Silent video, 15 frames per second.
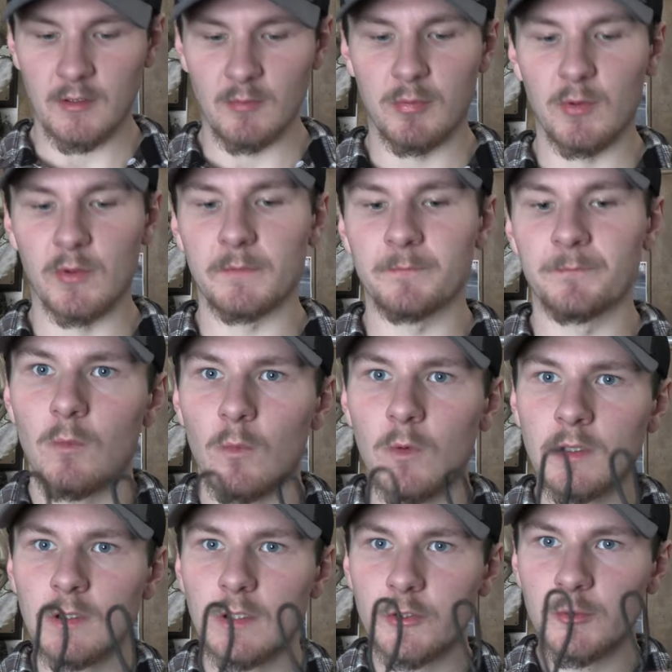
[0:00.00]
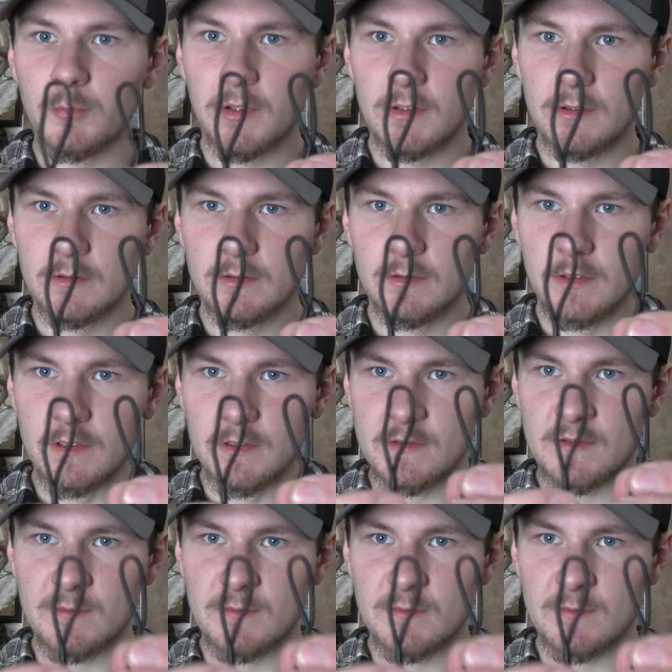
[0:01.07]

important. One loop is